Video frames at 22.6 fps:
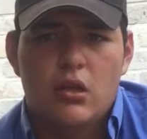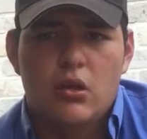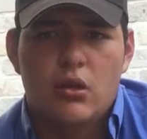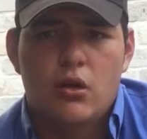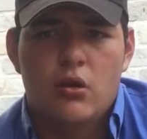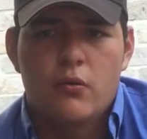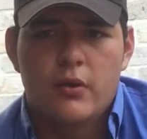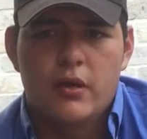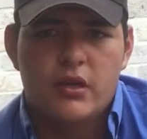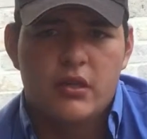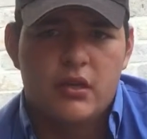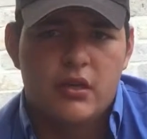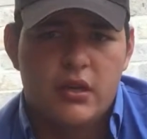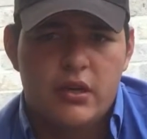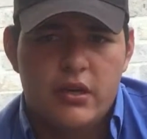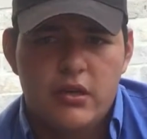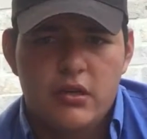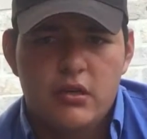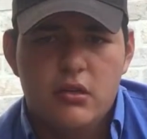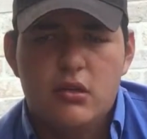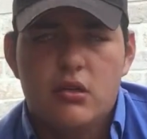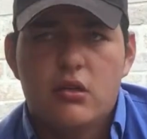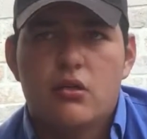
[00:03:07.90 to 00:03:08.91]
over
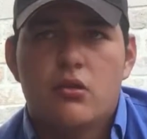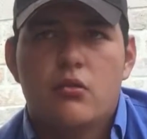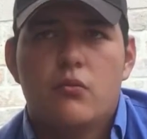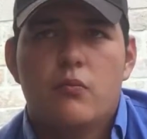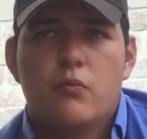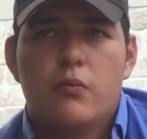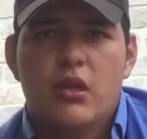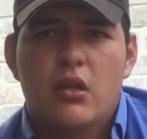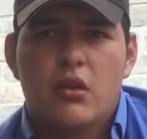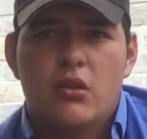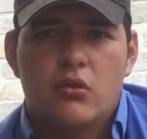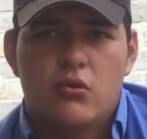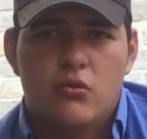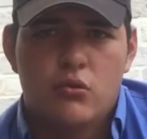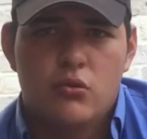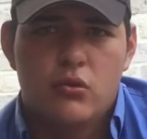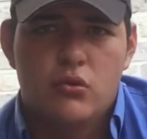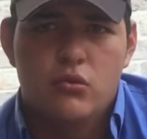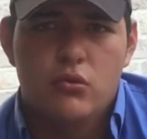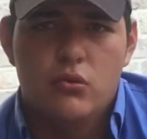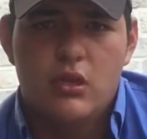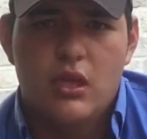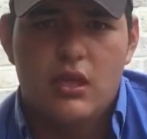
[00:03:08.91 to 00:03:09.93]
there to
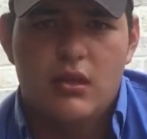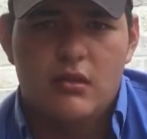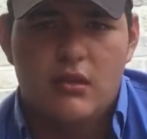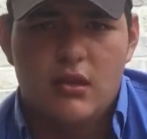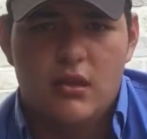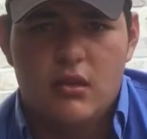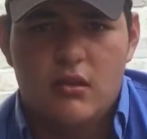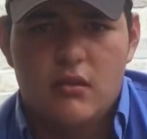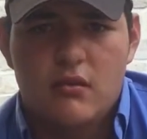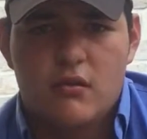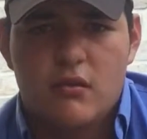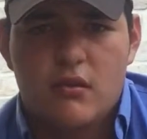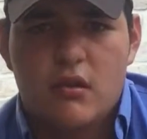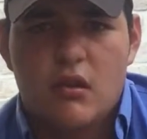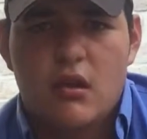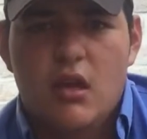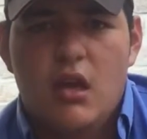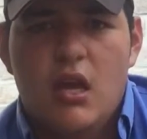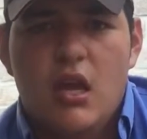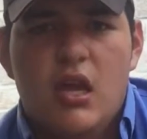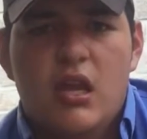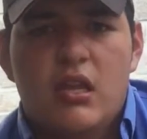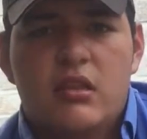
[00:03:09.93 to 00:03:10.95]
do the things.
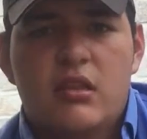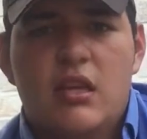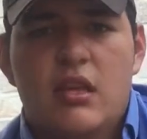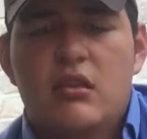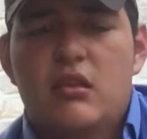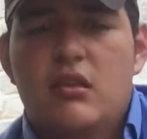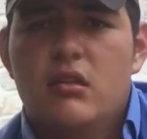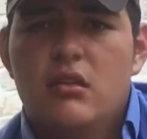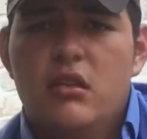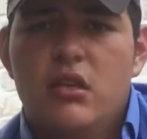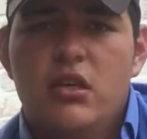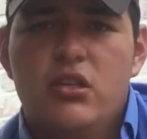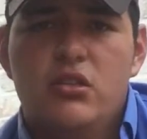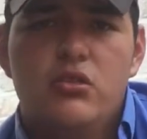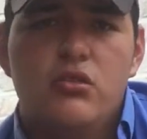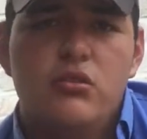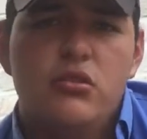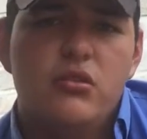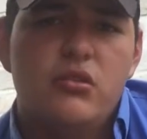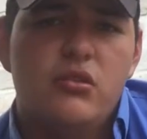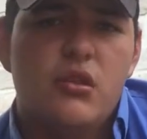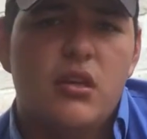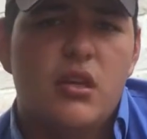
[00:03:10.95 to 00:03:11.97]
The
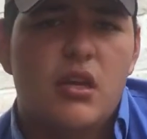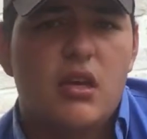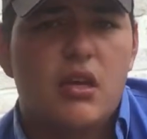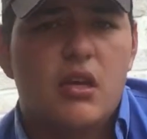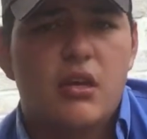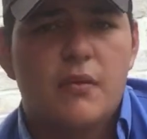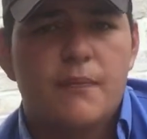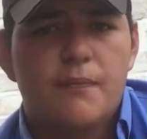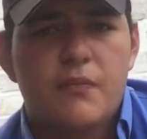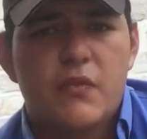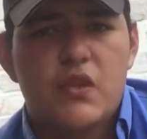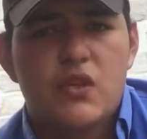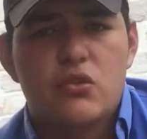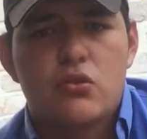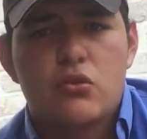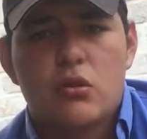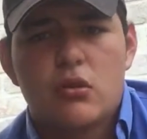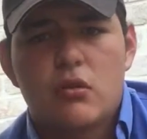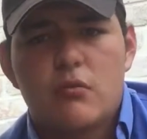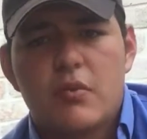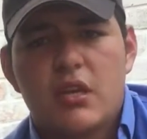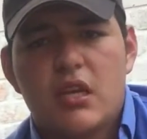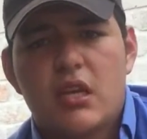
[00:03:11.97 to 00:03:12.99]
teenagers
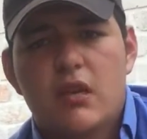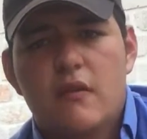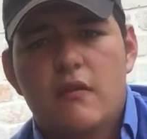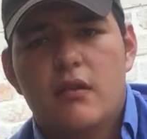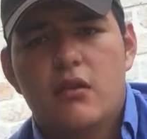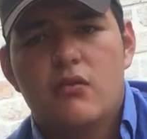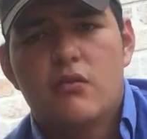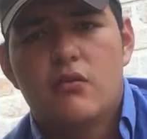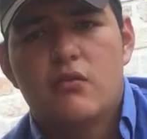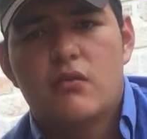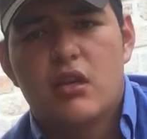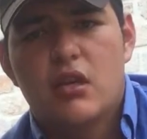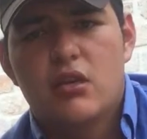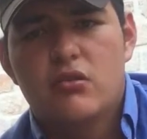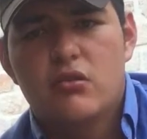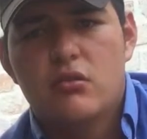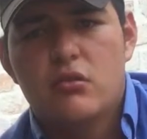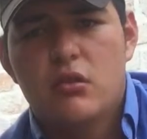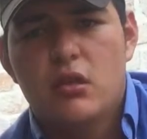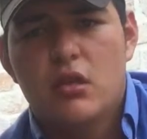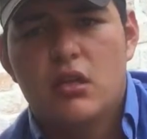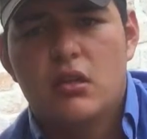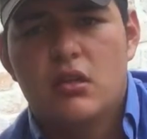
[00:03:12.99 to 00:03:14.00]
should be given
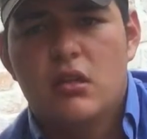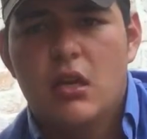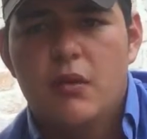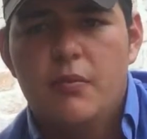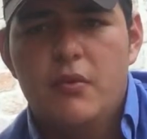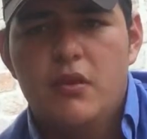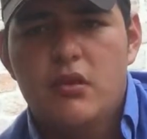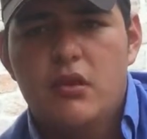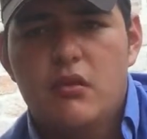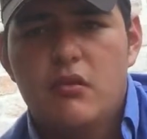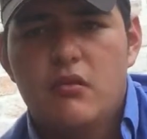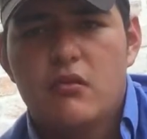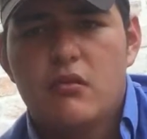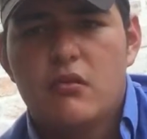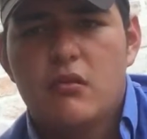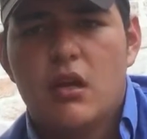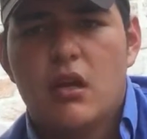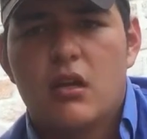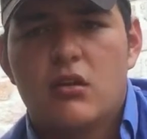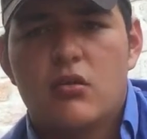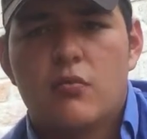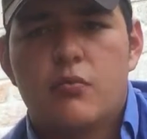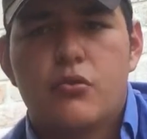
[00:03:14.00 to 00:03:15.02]
substantial independence
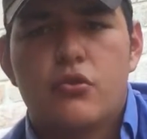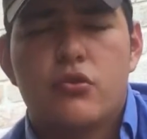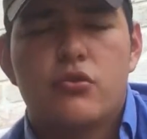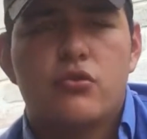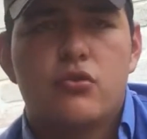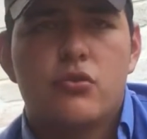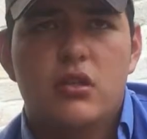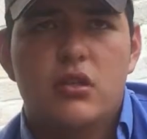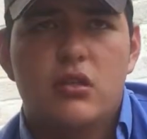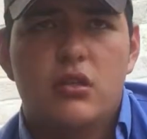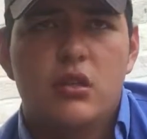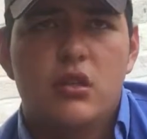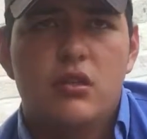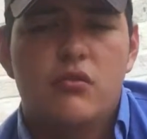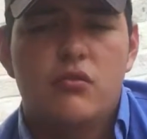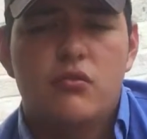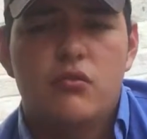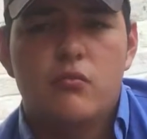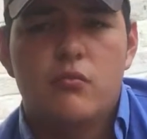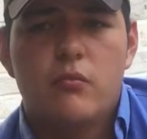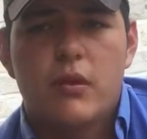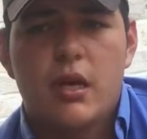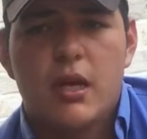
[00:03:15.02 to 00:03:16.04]
and opportunities
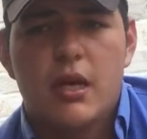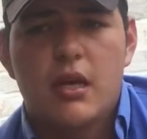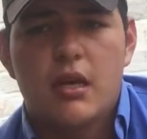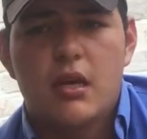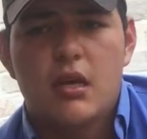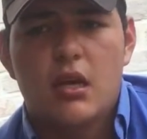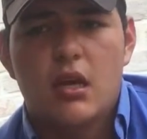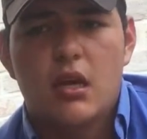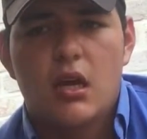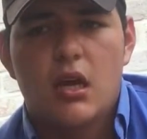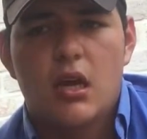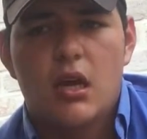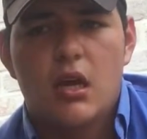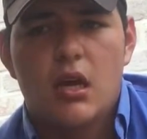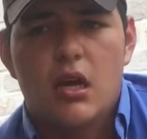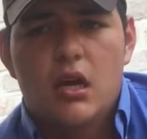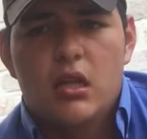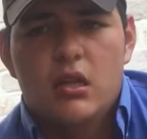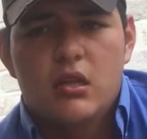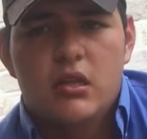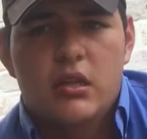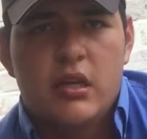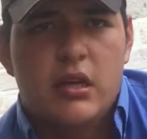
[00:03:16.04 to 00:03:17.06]
to make
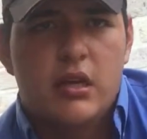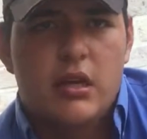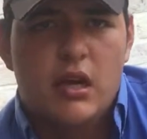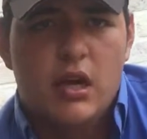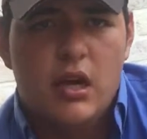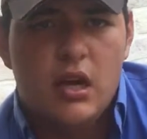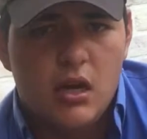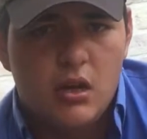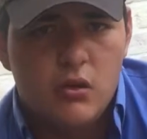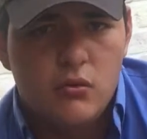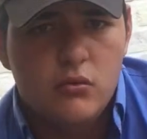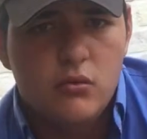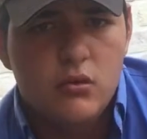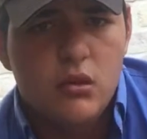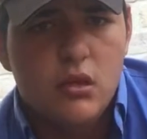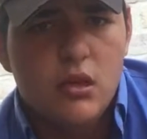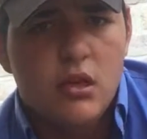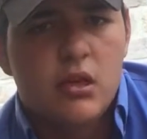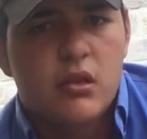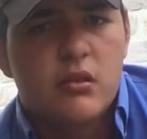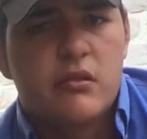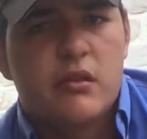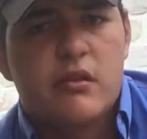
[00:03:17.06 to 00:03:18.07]
their own
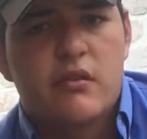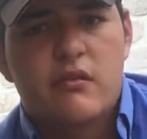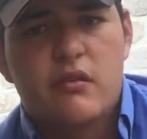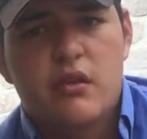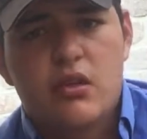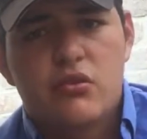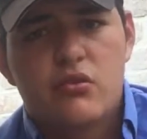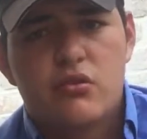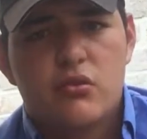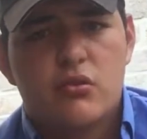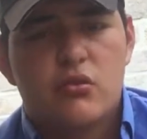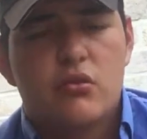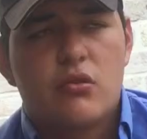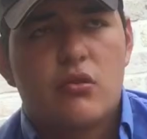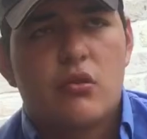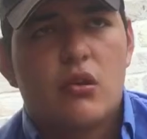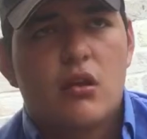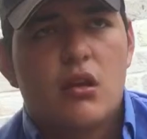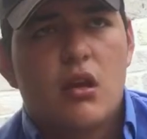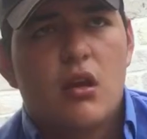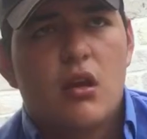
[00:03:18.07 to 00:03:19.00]
decisions.